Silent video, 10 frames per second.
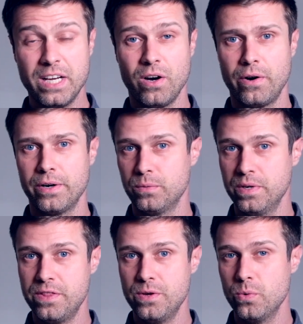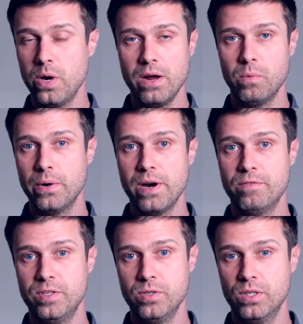card with you
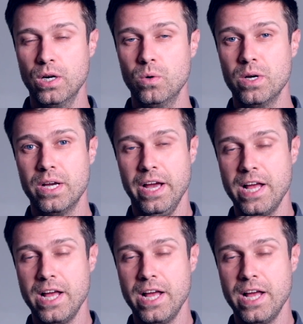wherever you go